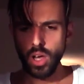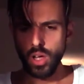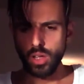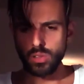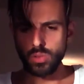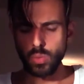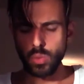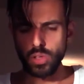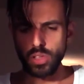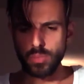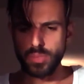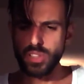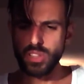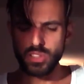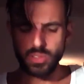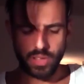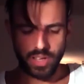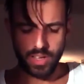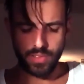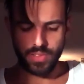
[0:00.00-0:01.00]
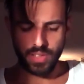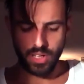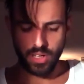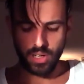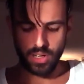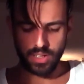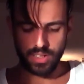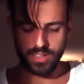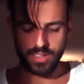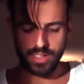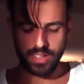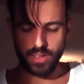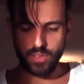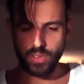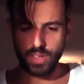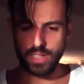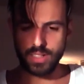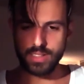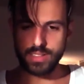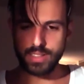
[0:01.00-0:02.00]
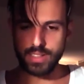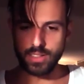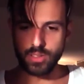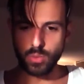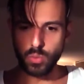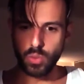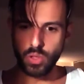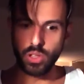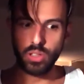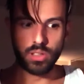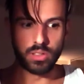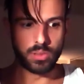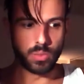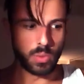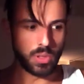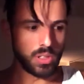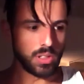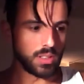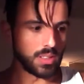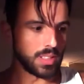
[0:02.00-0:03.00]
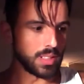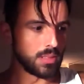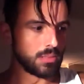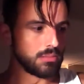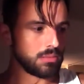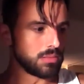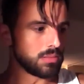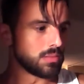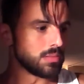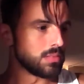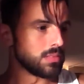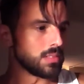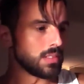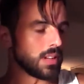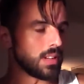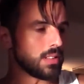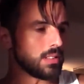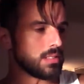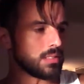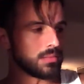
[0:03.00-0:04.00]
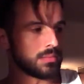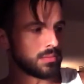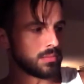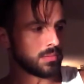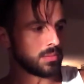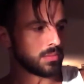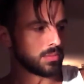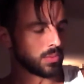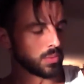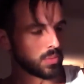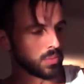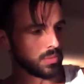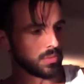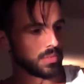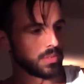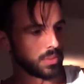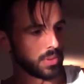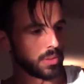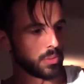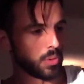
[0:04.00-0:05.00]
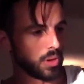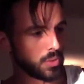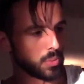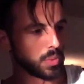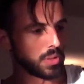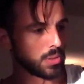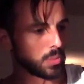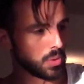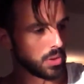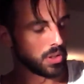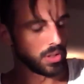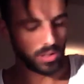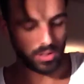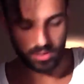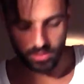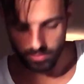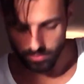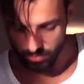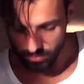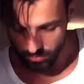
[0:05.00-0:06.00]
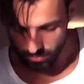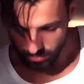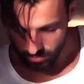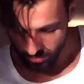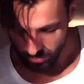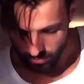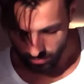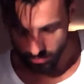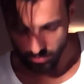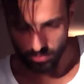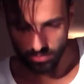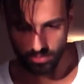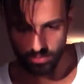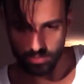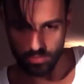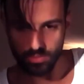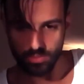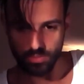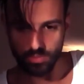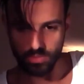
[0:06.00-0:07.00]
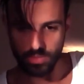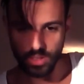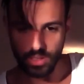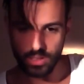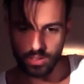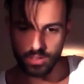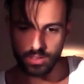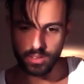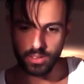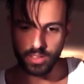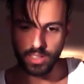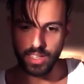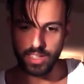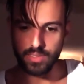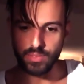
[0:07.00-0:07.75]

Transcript: The world. It's also a heavy card. It's like, right? It's like the world. Like, ooh. What do I want with the world? Right? Can't